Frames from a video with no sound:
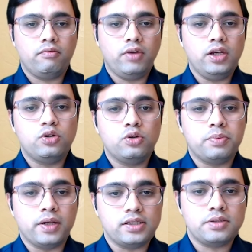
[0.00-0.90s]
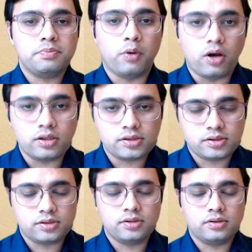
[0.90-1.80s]
we need to press pause
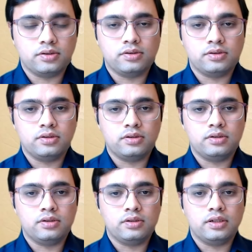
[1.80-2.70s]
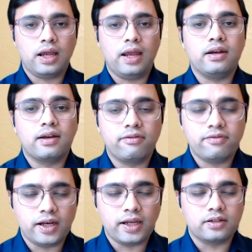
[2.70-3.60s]
and
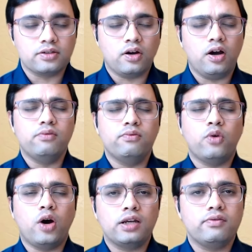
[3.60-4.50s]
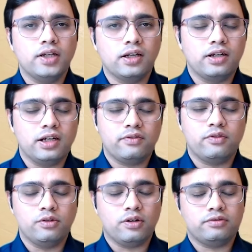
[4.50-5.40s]
reflect on what we are
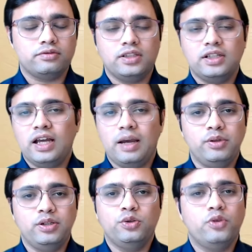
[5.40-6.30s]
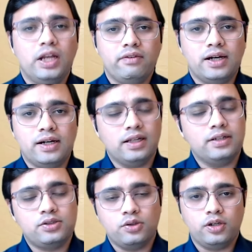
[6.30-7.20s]
grateful of I mean, you would have heard that
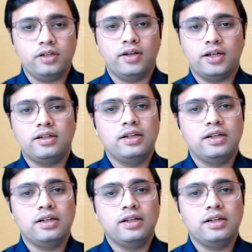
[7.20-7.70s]
story where